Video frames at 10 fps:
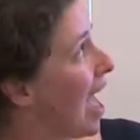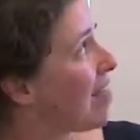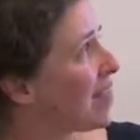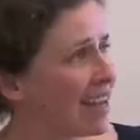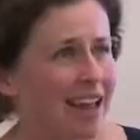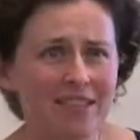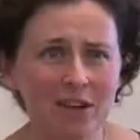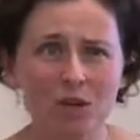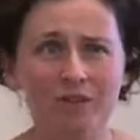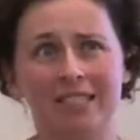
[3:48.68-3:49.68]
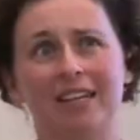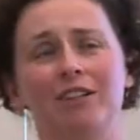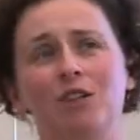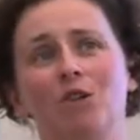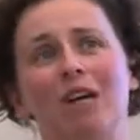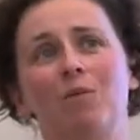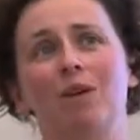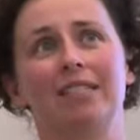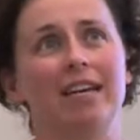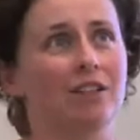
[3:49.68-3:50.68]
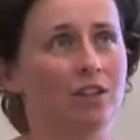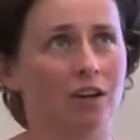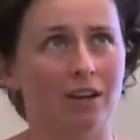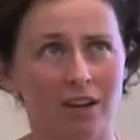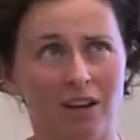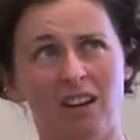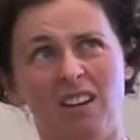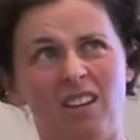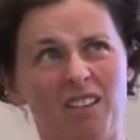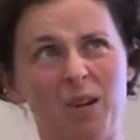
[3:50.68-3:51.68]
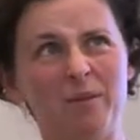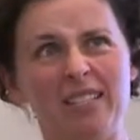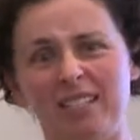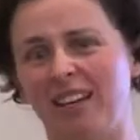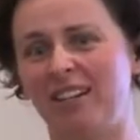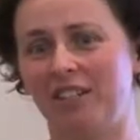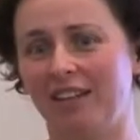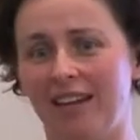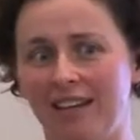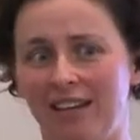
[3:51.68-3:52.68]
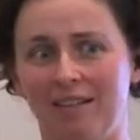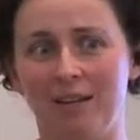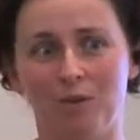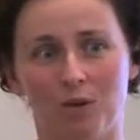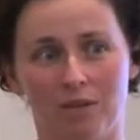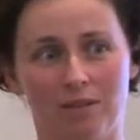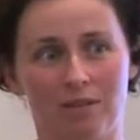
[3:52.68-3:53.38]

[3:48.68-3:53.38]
then all of a sudden you look up one day and you go, nobody's engaging in landcare anymore.